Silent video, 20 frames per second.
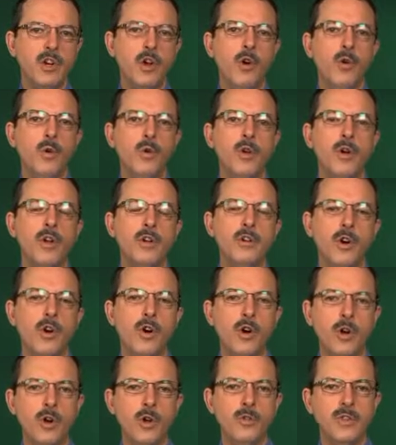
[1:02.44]
to hold on to
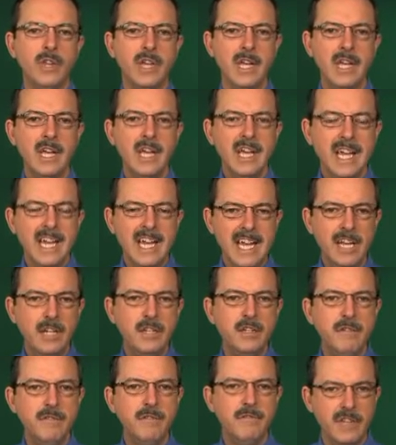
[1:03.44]
all the
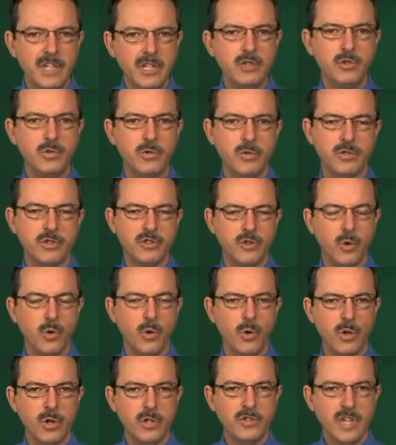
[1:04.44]
individual
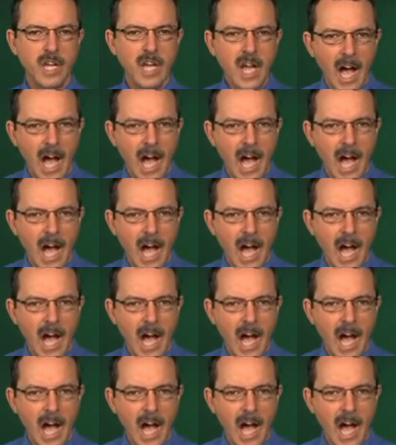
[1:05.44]
scores,